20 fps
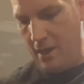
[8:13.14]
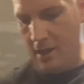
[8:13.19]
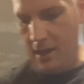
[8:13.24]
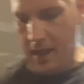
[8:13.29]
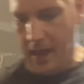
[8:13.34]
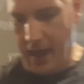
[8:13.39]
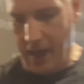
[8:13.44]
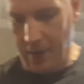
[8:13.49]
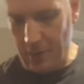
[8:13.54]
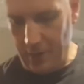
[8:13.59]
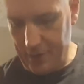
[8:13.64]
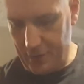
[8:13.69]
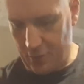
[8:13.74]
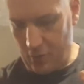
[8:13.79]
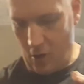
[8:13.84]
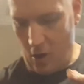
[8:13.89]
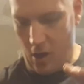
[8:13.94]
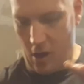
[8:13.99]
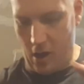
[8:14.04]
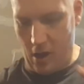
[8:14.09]
how do I
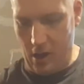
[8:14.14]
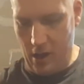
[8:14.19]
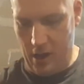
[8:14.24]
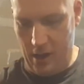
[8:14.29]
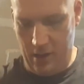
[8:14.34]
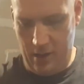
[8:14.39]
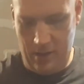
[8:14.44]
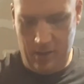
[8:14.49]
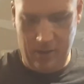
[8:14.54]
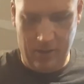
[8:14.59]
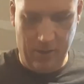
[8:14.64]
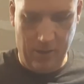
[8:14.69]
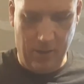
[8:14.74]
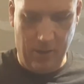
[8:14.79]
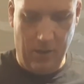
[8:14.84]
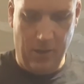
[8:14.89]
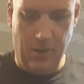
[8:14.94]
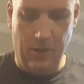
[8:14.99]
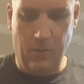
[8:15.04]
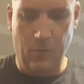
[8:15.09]
draw
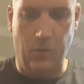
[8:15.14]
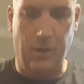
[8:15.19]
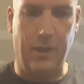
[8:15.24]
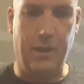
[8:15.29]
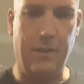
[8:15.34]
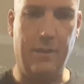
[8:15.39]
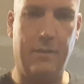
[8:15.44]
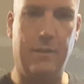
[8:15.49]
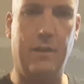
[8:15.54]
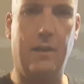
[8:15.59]
with